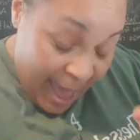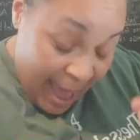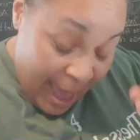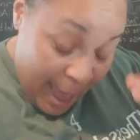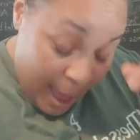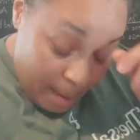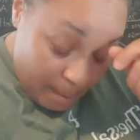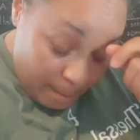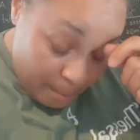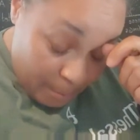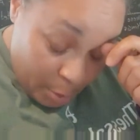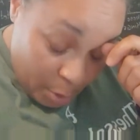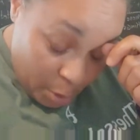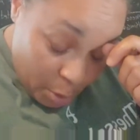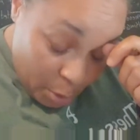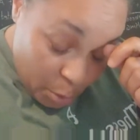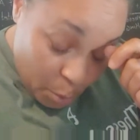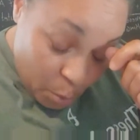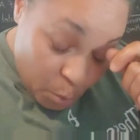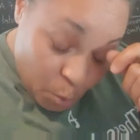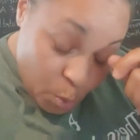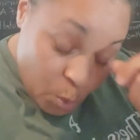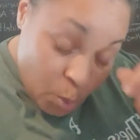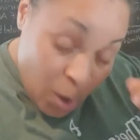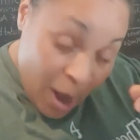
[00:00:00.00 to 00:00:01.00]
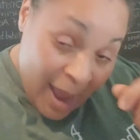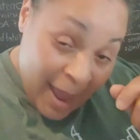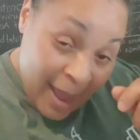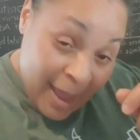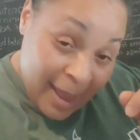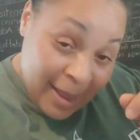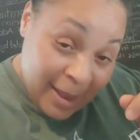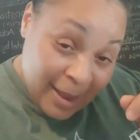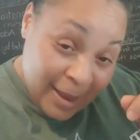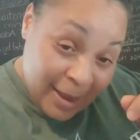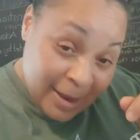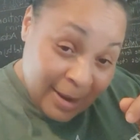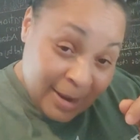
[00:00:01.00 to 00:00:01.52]
and
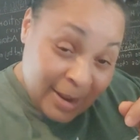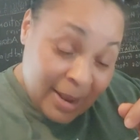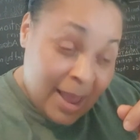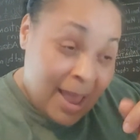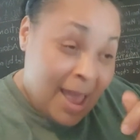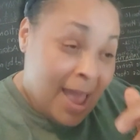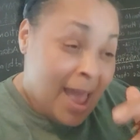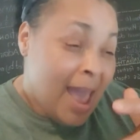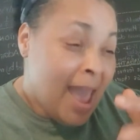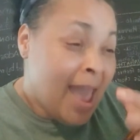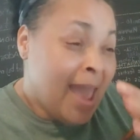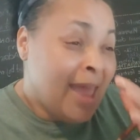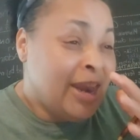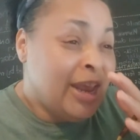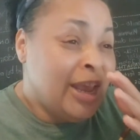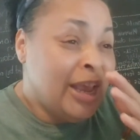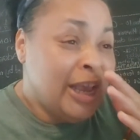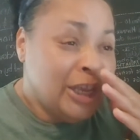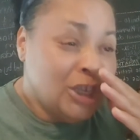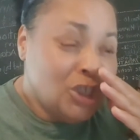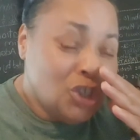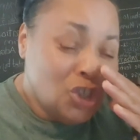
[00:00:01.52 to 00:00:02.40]
prayed and he